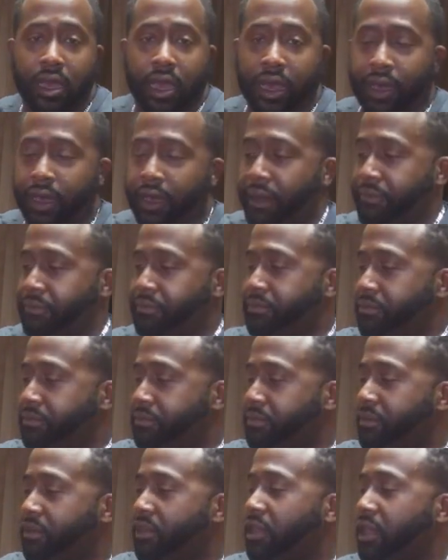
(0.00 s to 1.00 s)
I'll
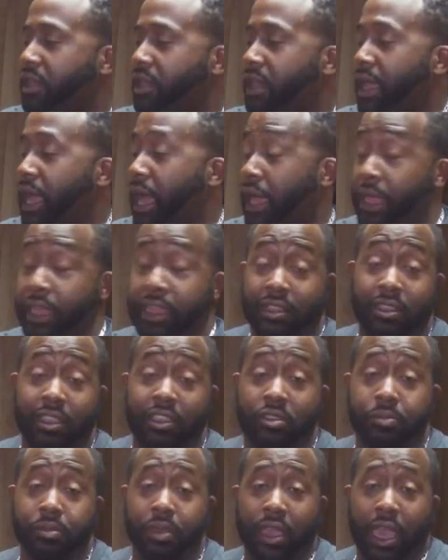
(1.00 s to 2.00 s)
at
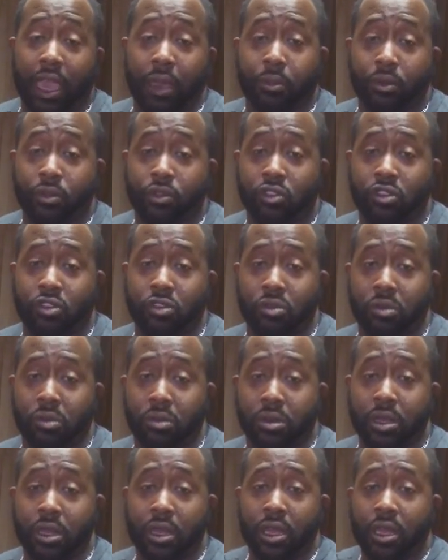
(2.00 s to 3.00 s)
least be able
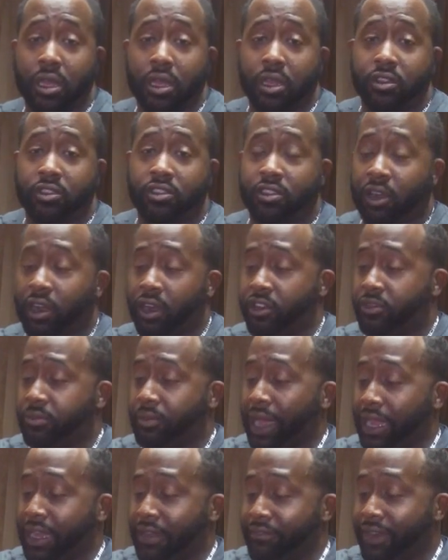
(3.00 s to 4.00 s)
to charge
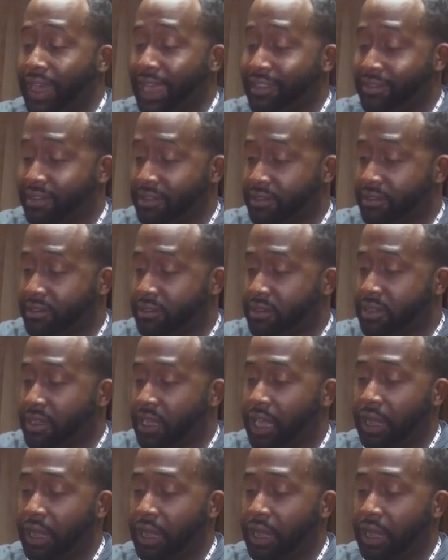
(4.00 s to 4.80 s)
my devices.